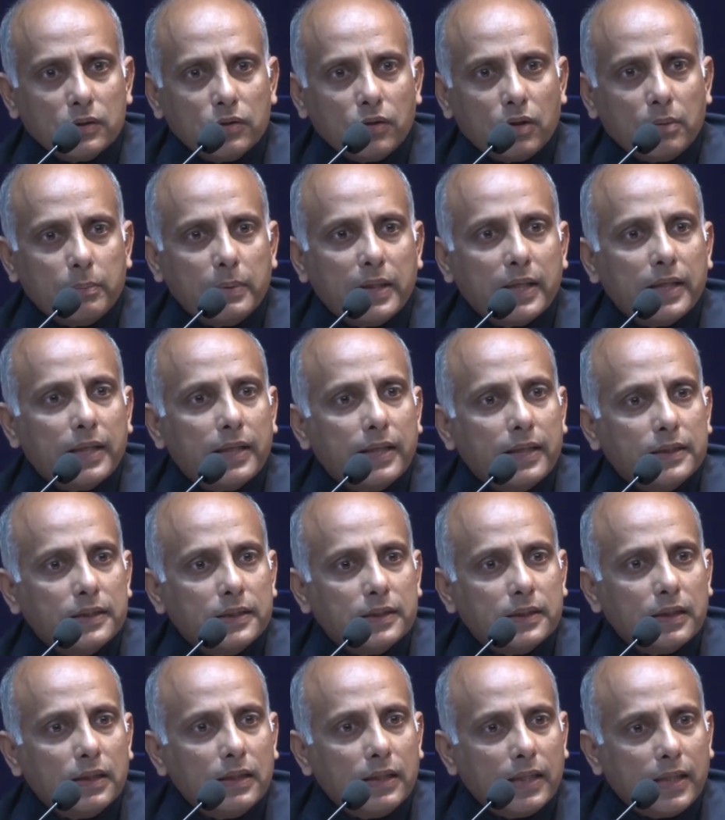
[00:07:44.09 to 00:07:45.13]
you're making it
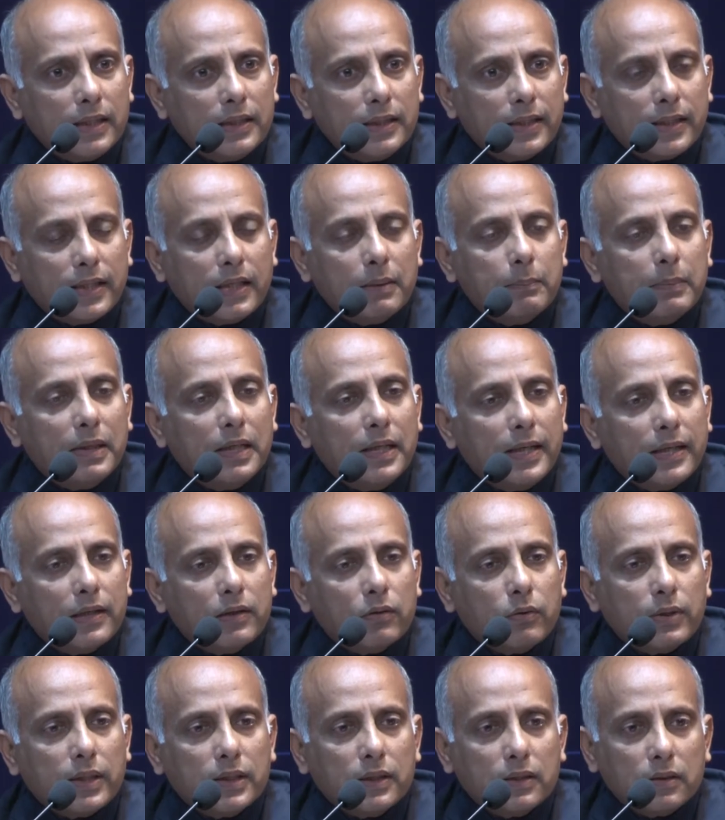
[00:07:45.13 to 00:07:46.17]
digital, and they can be linked
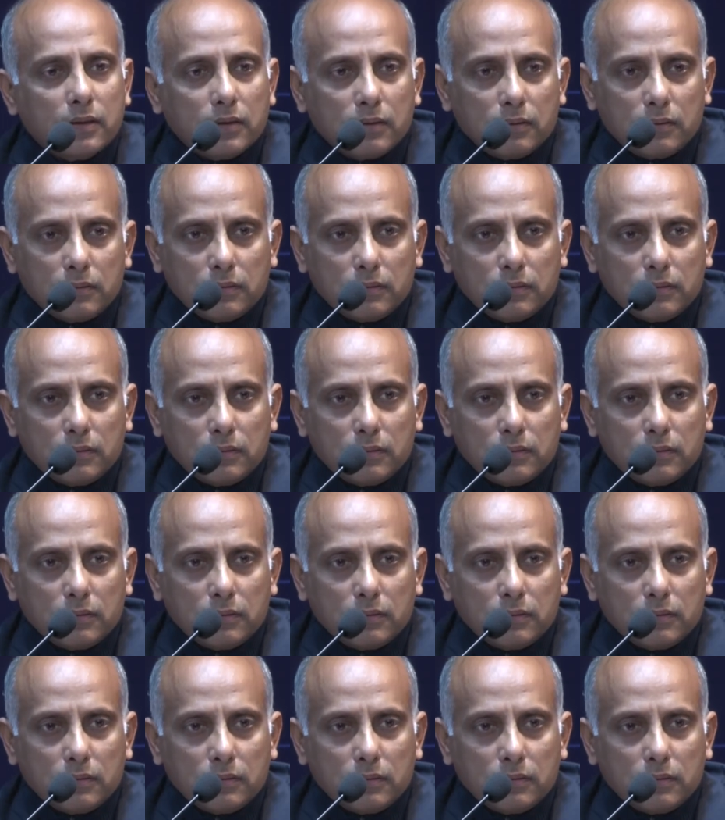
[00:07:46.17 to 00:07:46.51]
together.